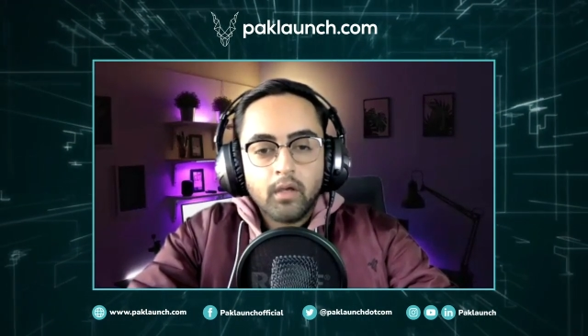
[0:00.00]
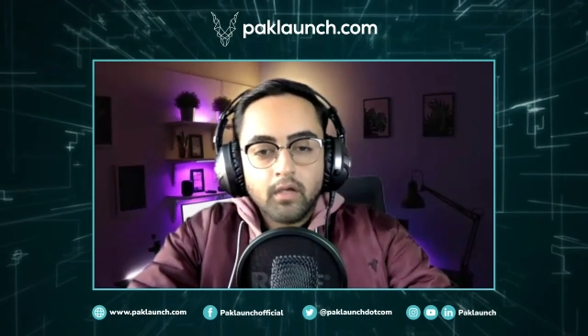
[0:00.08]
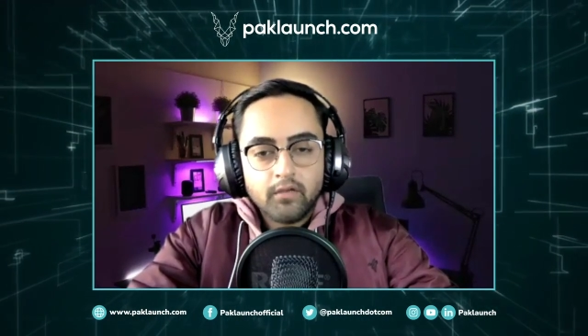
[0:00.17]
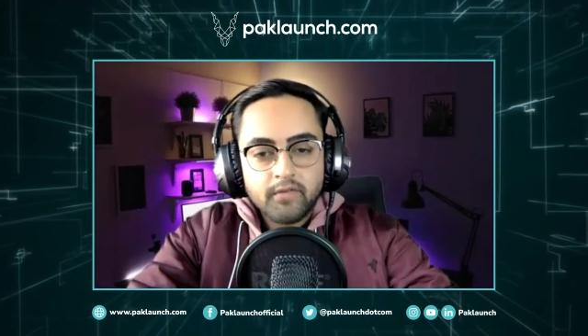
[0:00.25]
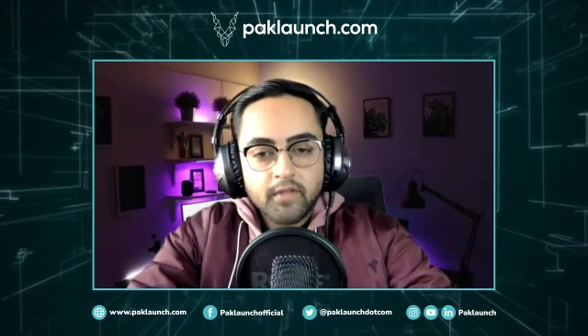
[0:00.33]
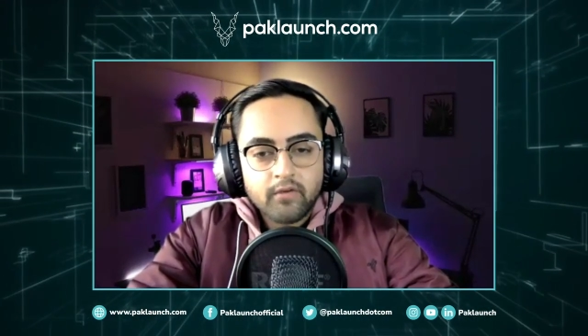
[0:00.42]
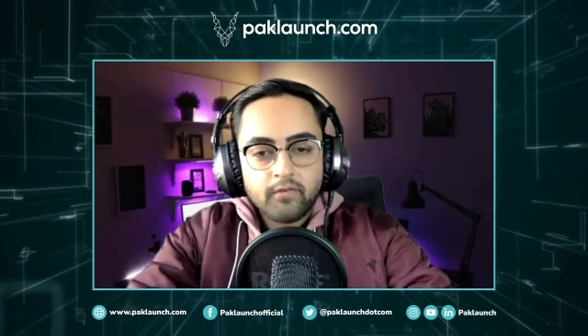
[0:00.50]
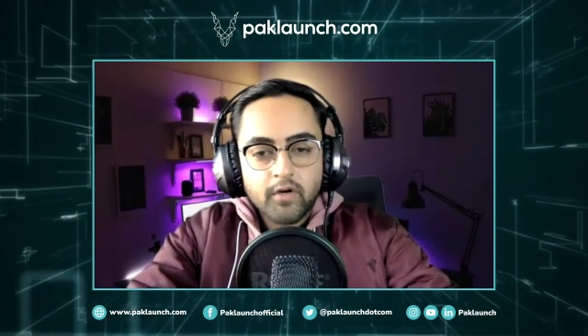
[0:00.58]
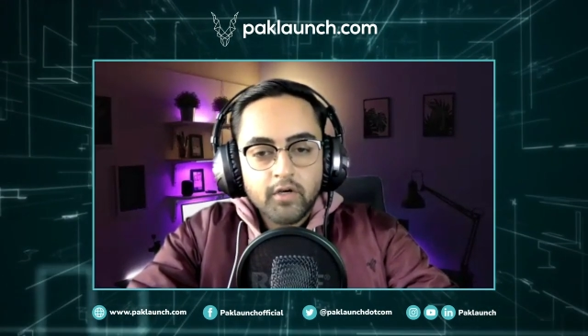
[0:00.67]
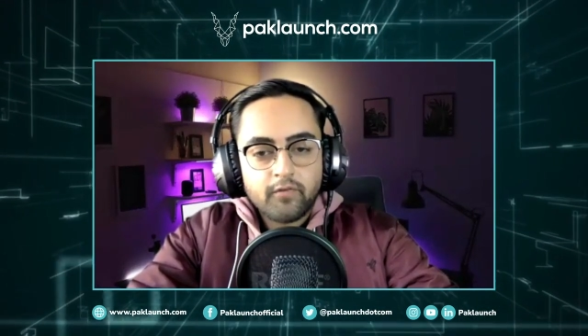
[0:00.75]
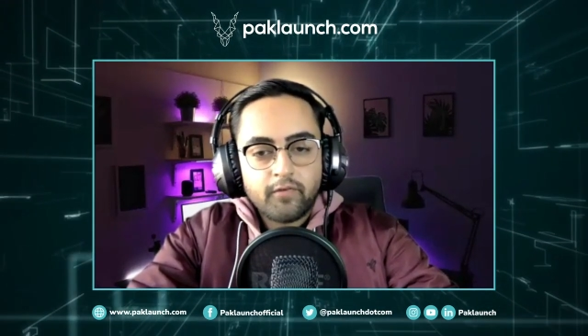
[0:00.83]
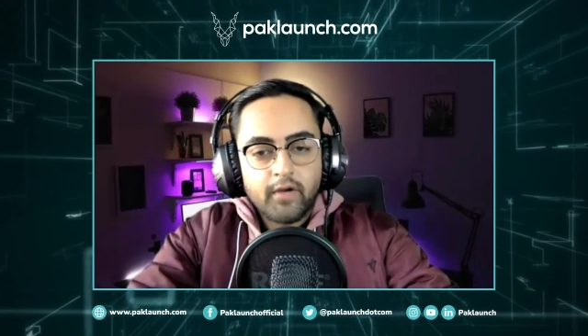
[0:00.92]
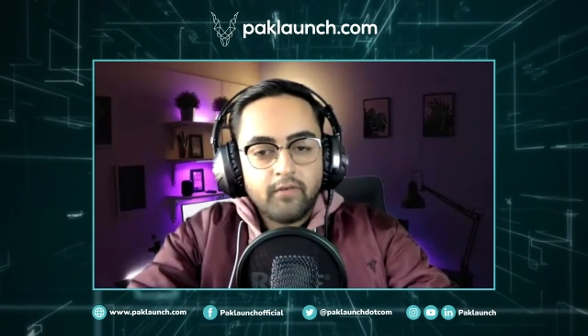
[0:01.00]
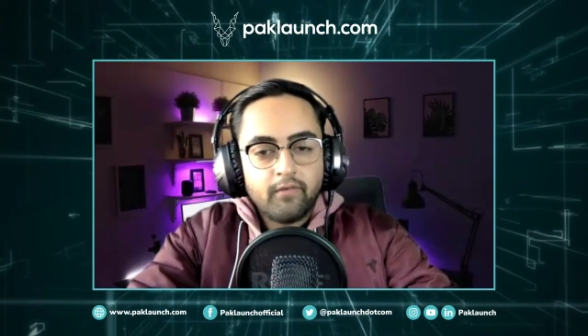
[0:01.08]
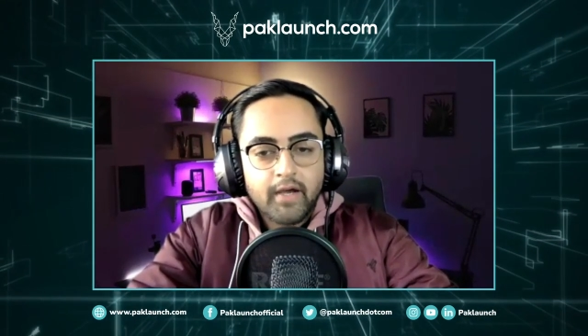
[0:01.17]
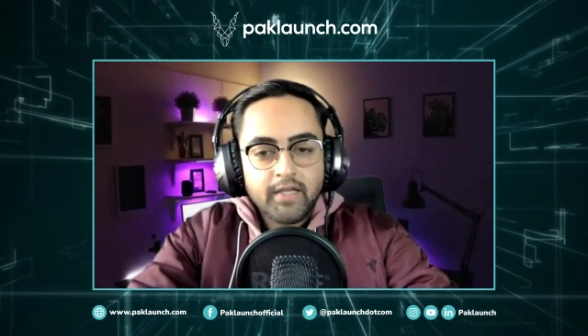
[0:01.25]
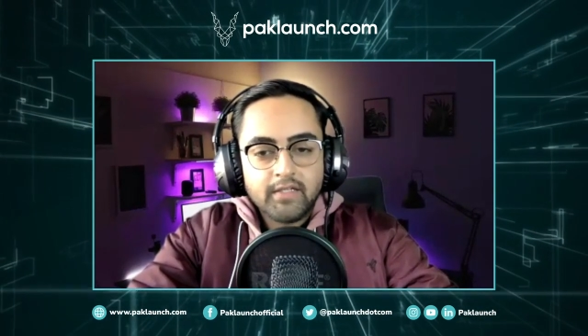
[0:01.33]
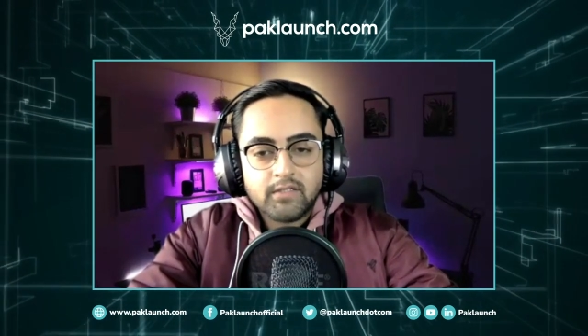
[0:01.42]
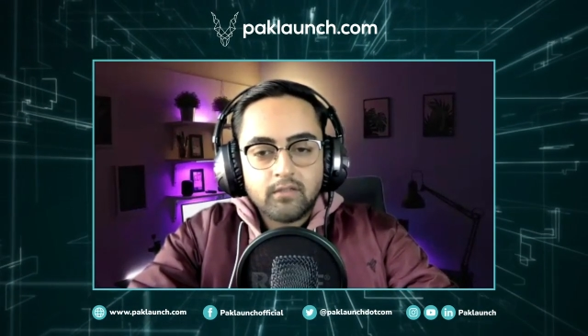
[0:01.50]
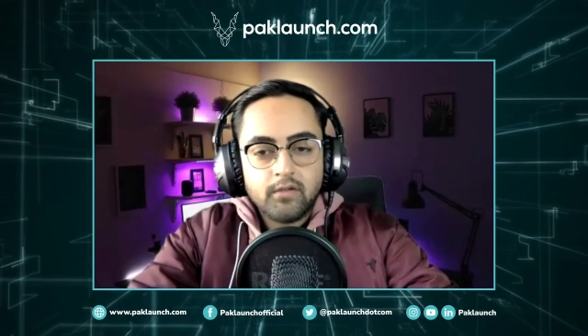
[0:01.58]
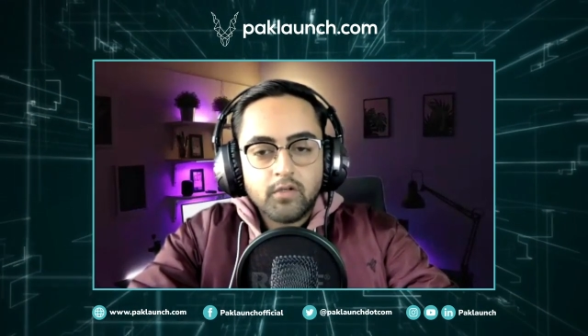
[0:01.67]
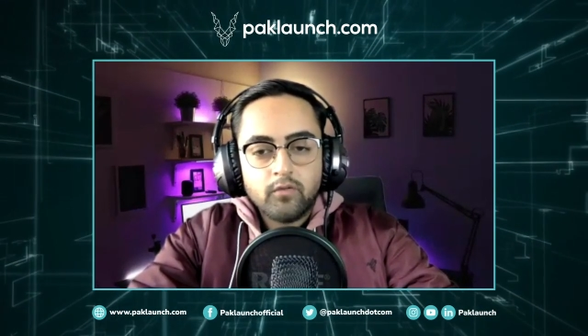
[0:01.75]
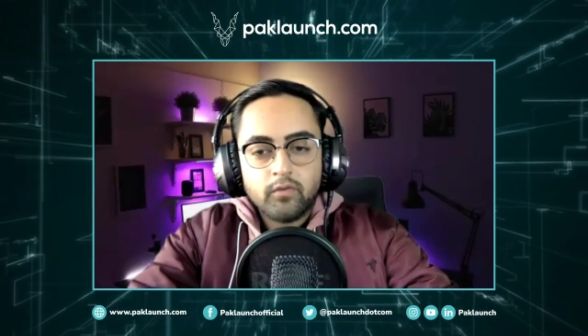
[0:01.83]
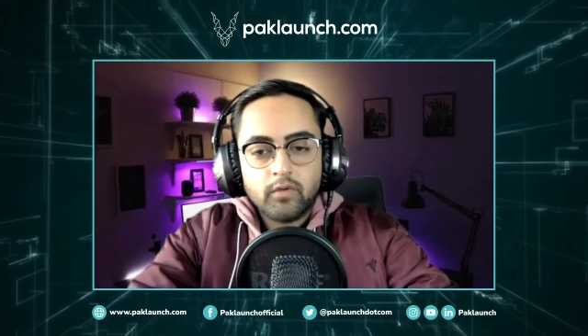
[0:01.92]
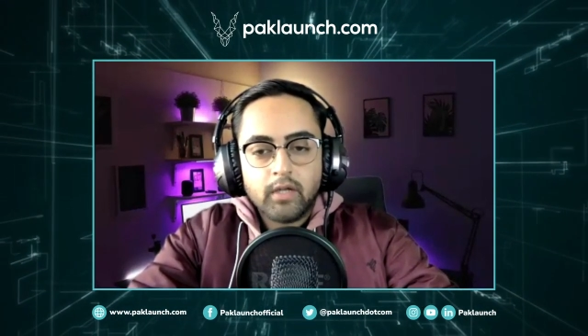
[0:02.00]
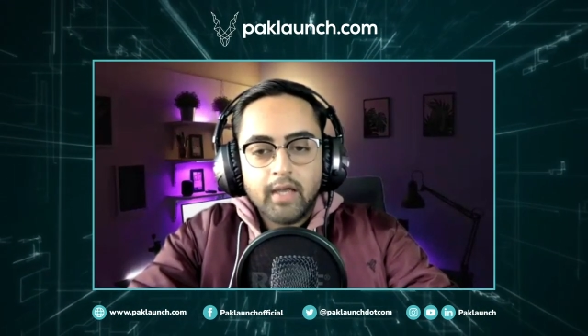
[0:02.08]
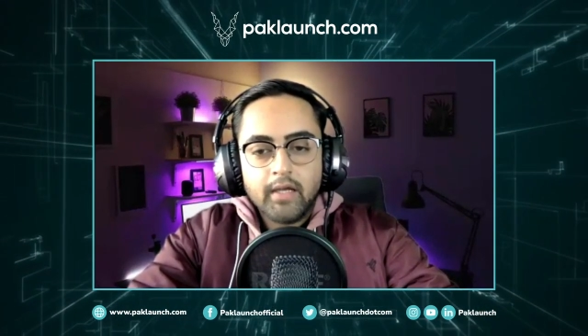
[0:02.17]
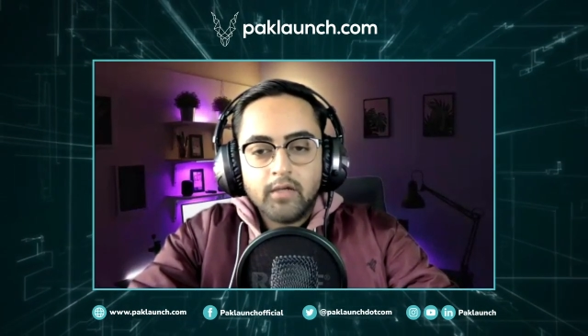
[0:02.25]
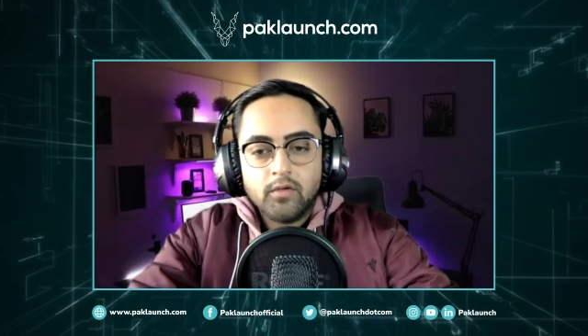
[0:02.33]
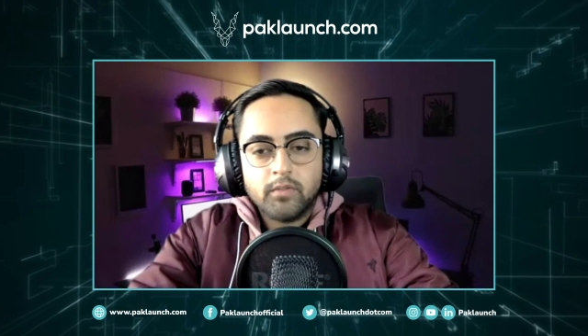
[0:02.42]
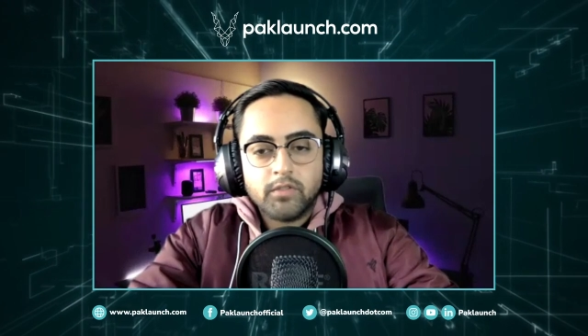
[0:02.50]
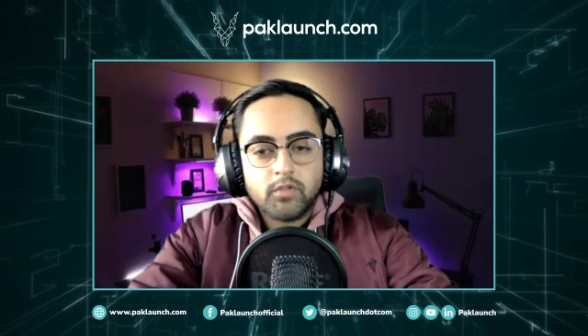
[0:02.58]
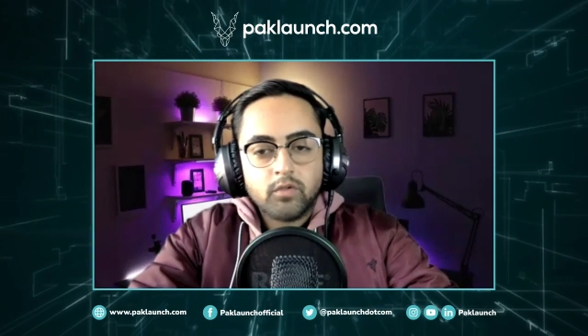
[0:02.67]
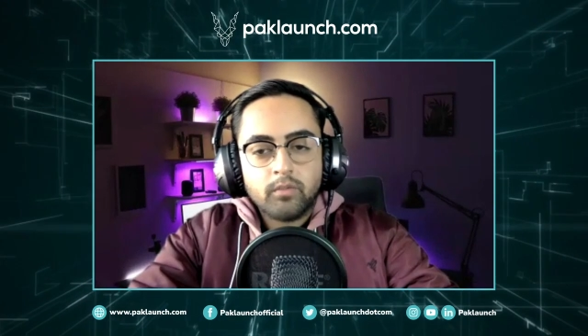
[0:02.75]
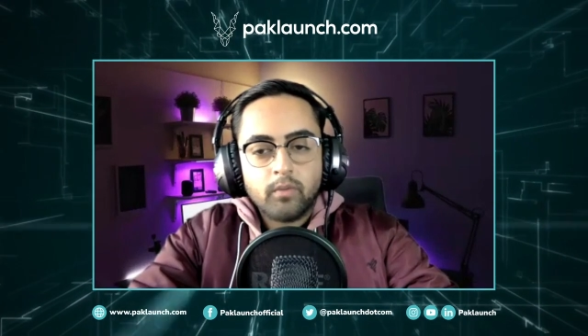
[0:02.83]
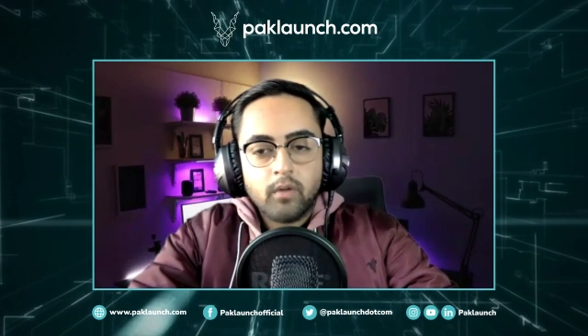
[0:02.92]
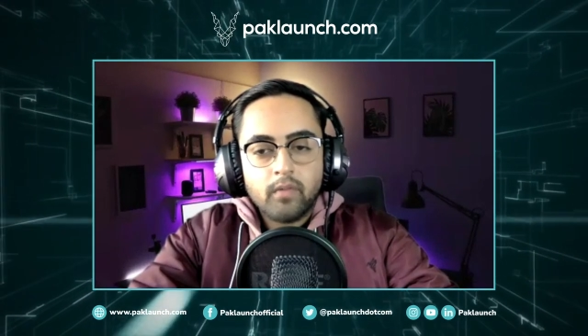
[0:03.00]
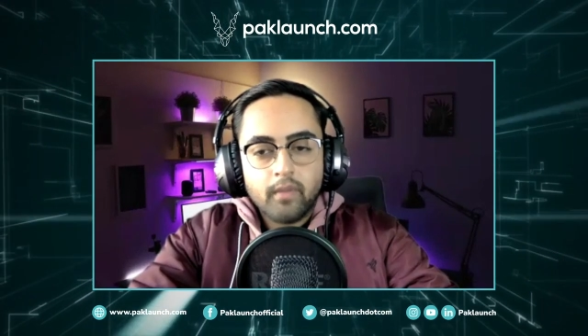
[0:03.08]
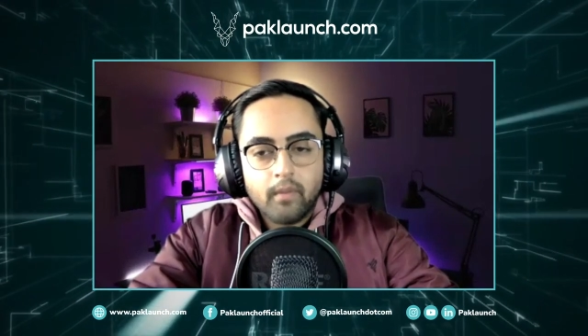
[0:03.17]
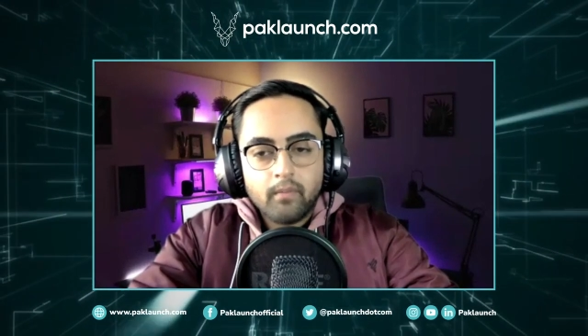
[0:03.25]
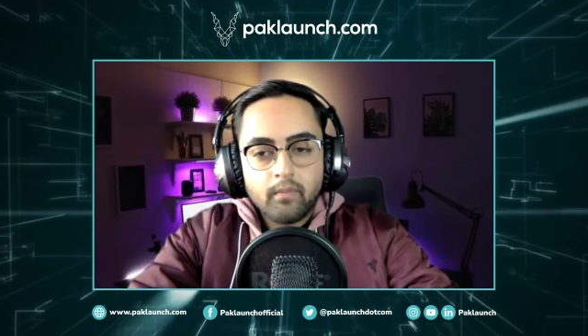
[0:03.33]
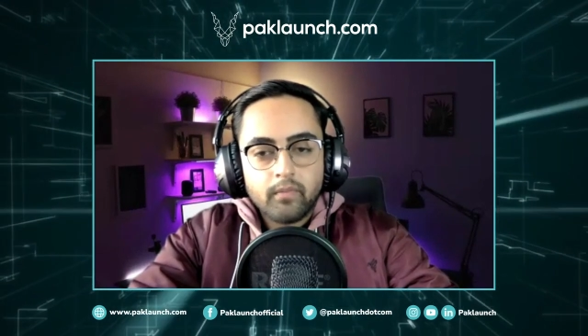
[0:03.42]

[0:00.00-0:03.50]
Is there a word of advice that you would like to bestow upon them